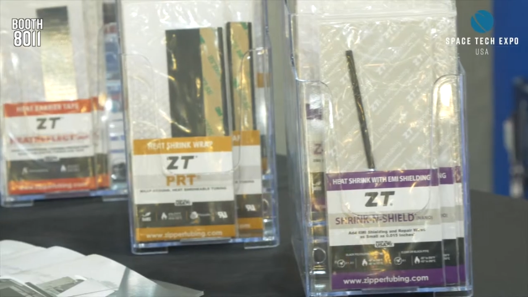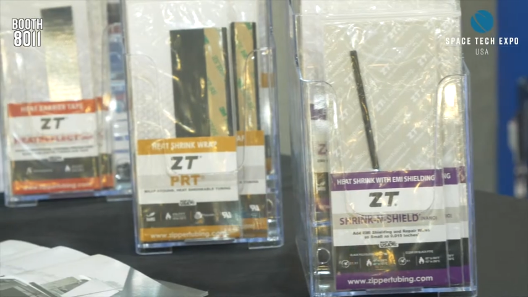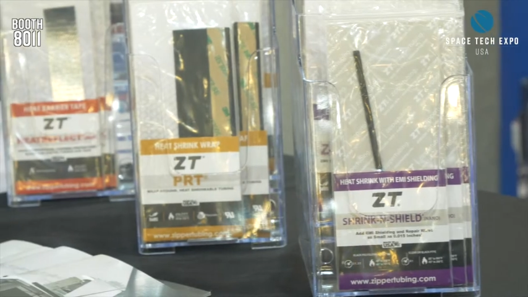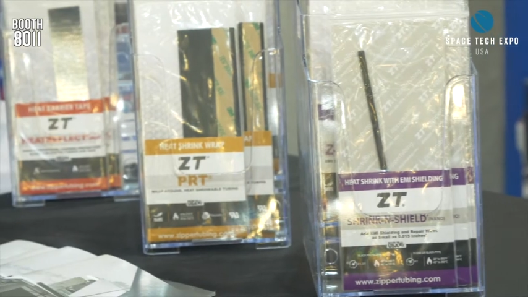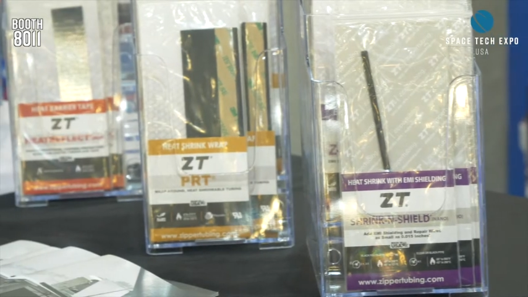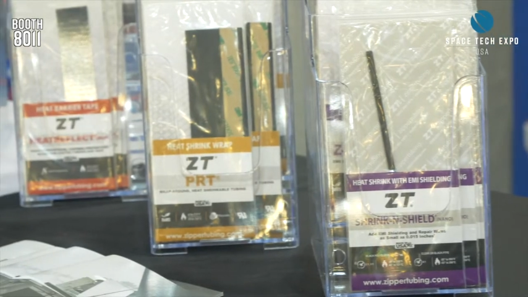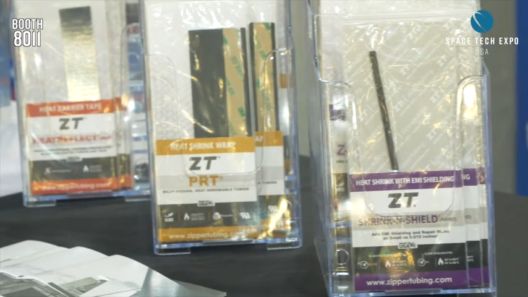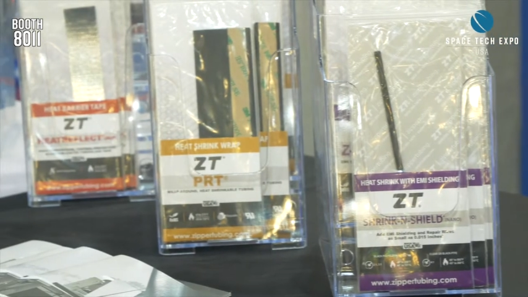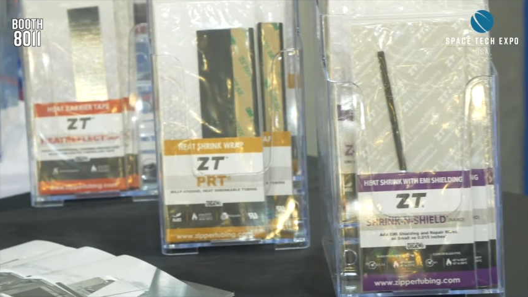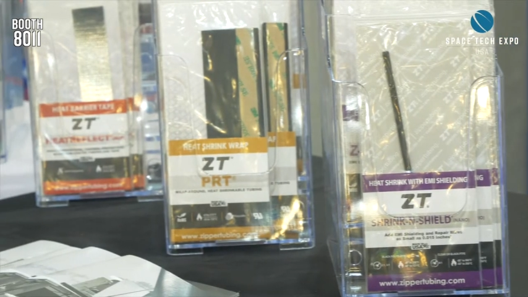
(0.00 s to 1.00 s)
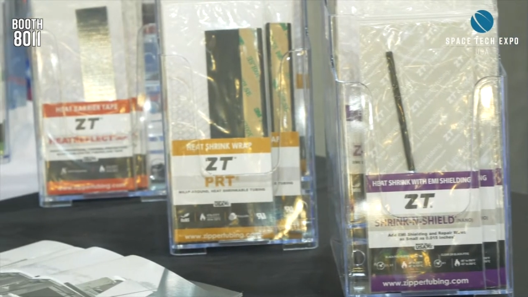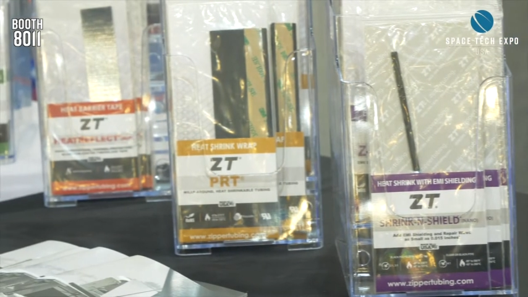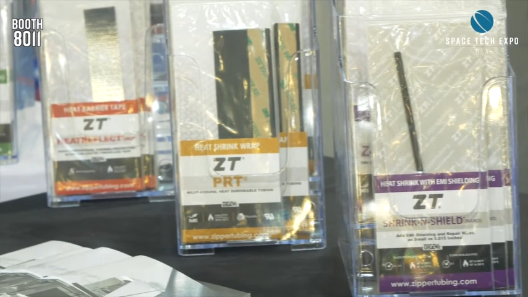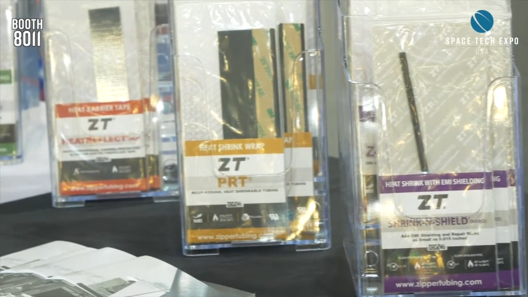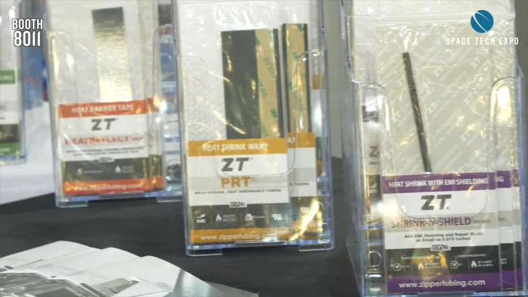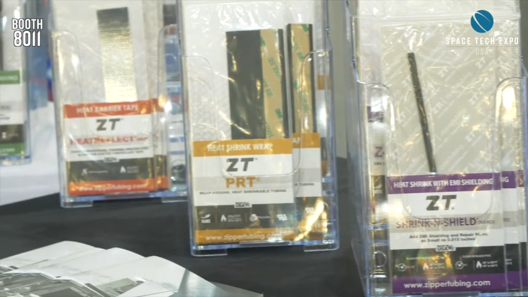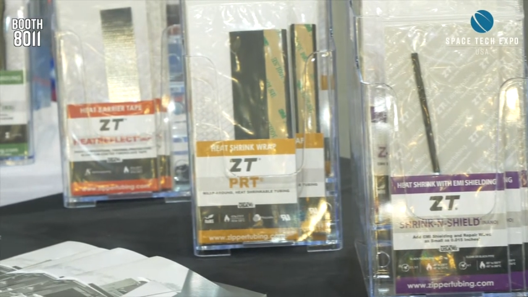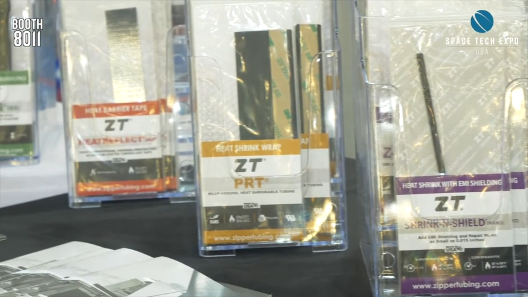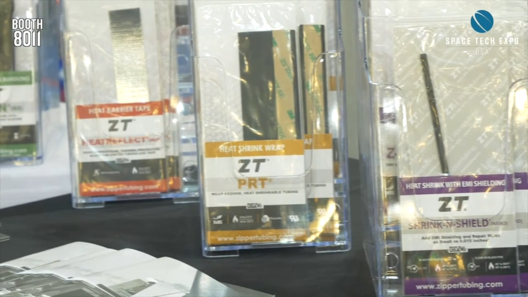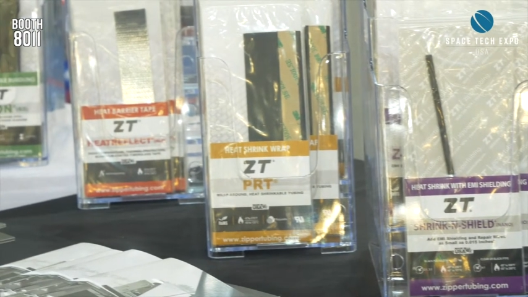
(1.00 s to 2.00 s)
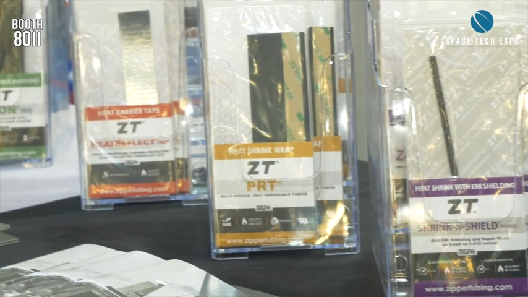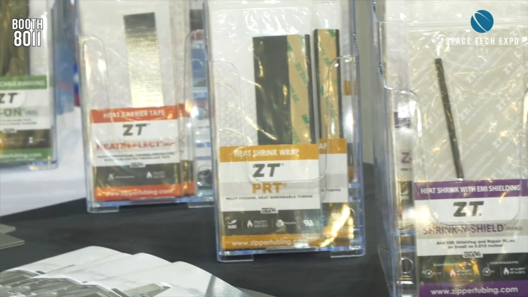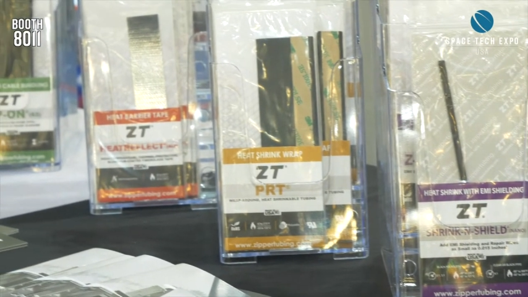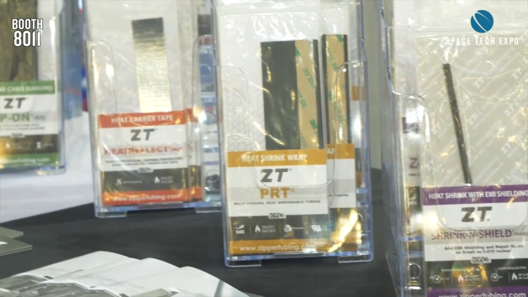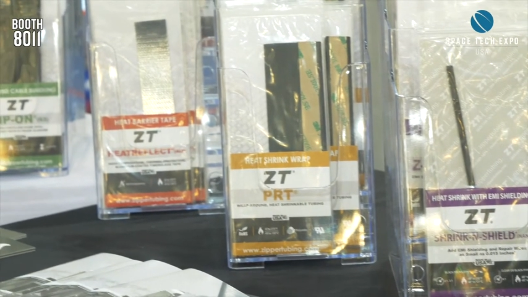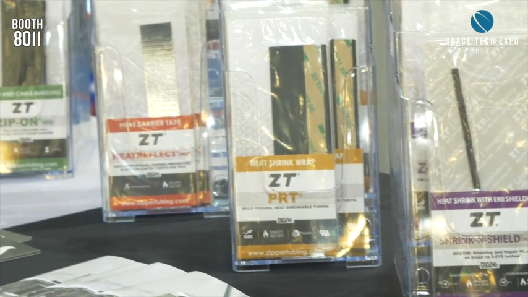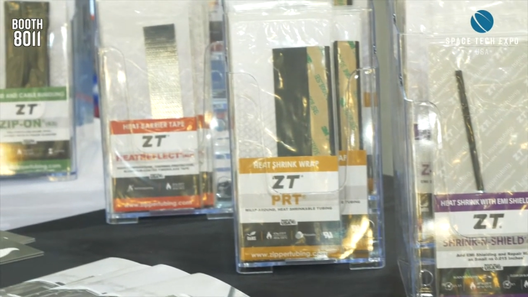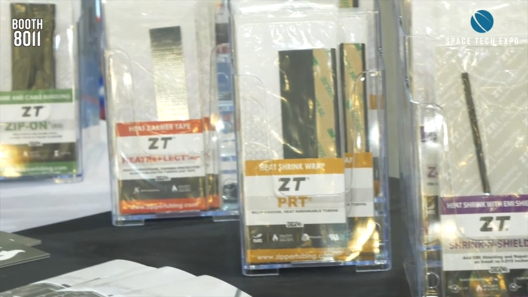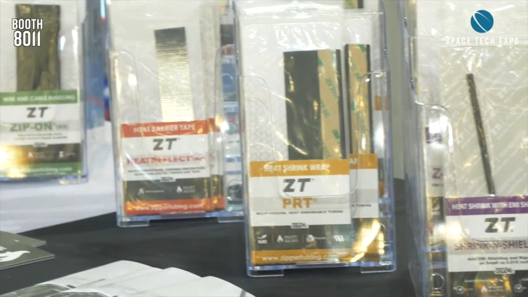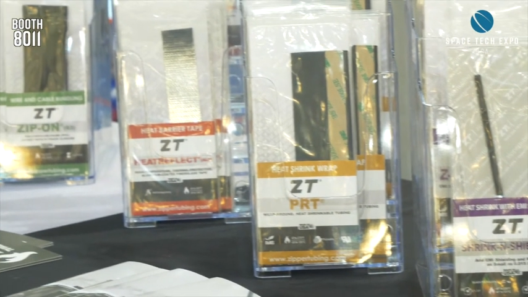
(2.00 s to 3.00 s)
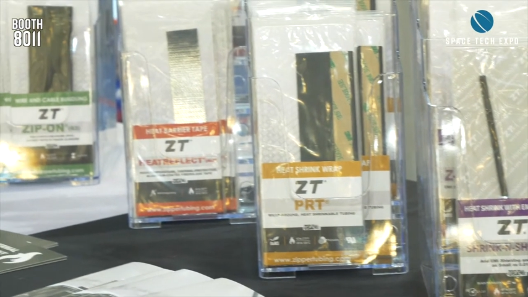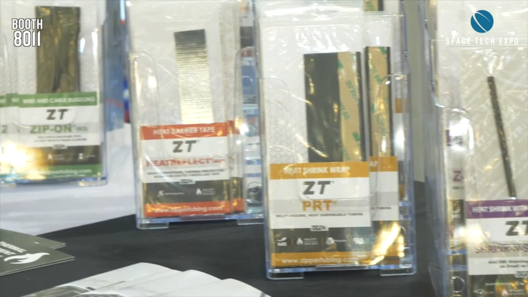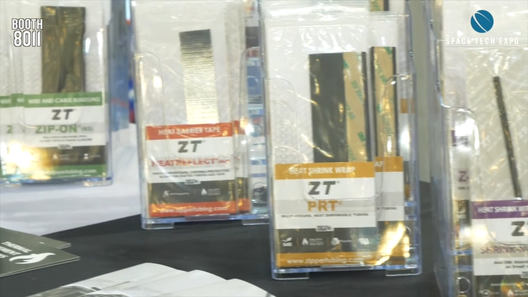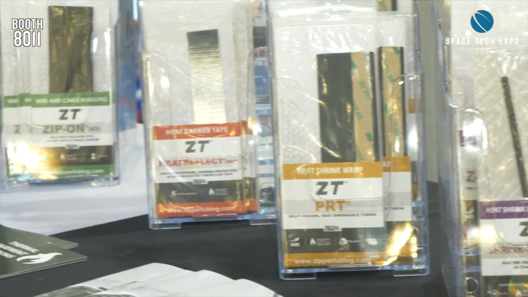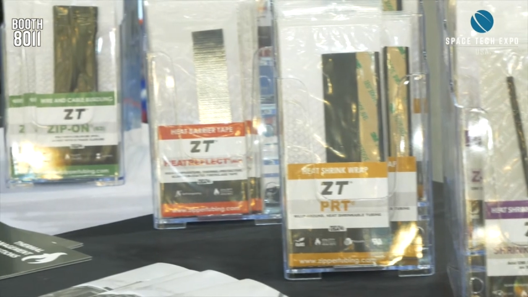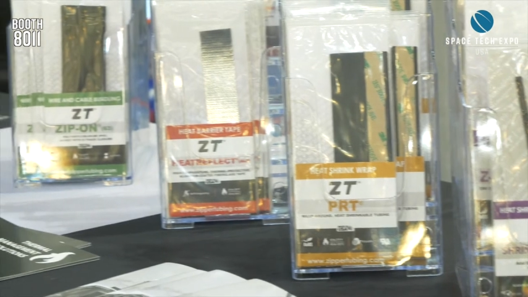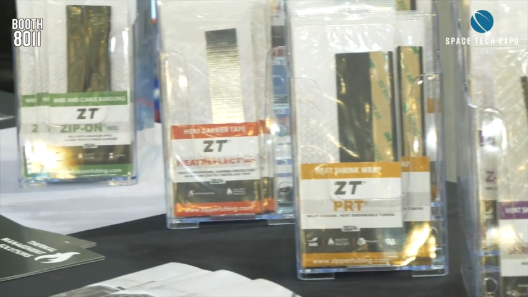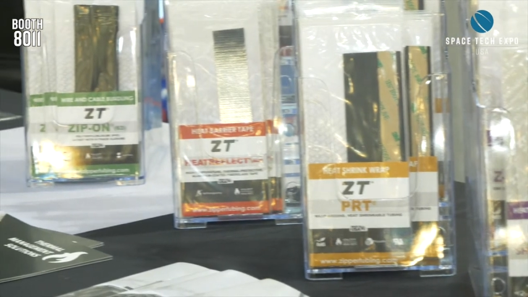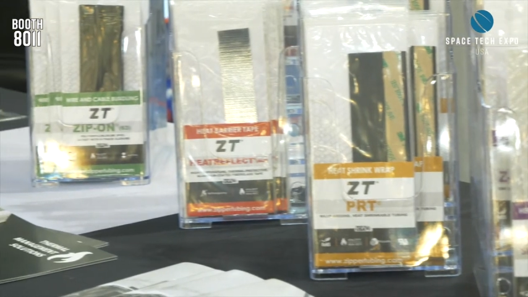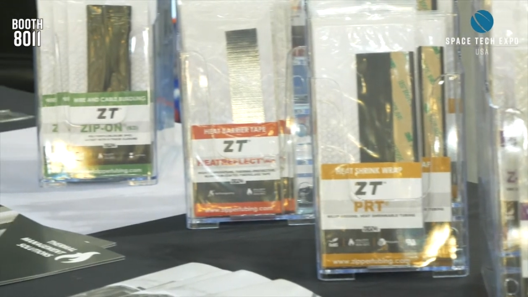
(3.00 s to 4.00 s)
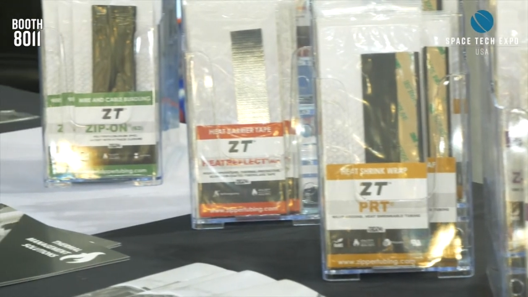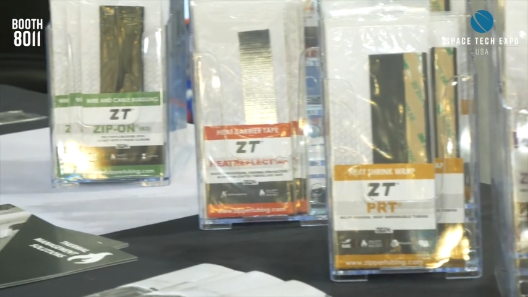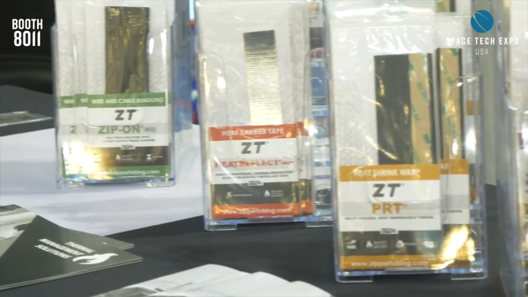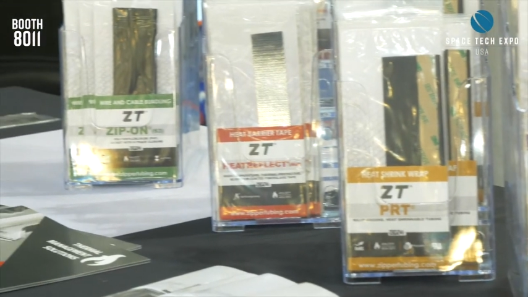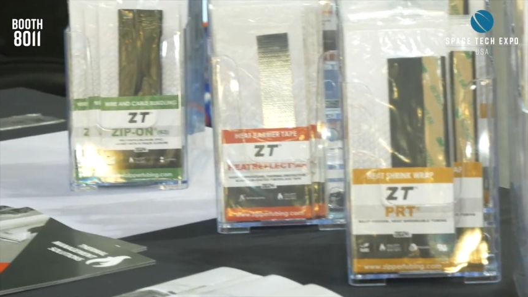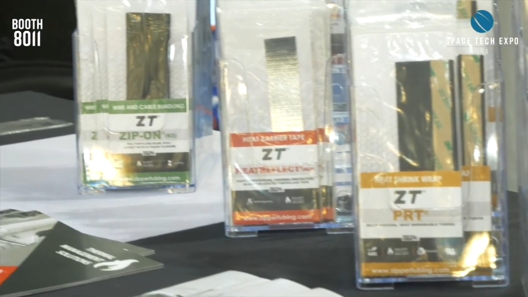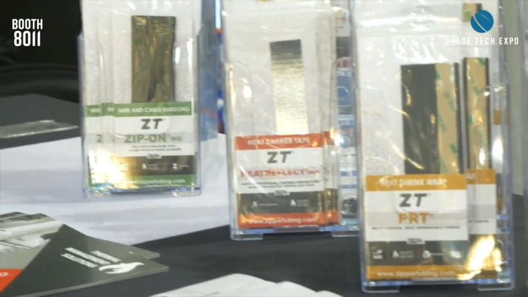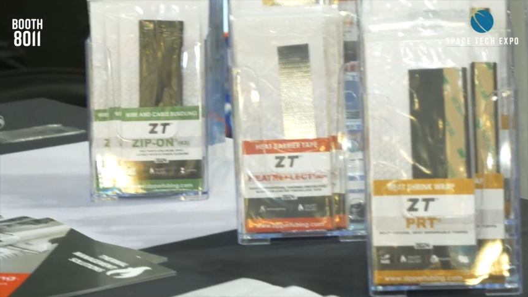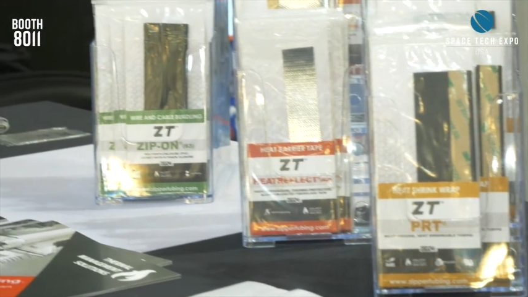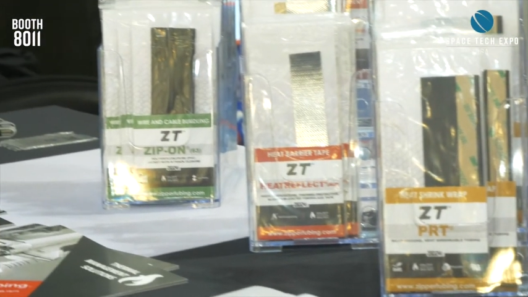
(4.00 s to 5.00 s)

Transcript: No face is visible, so there are no lips to read.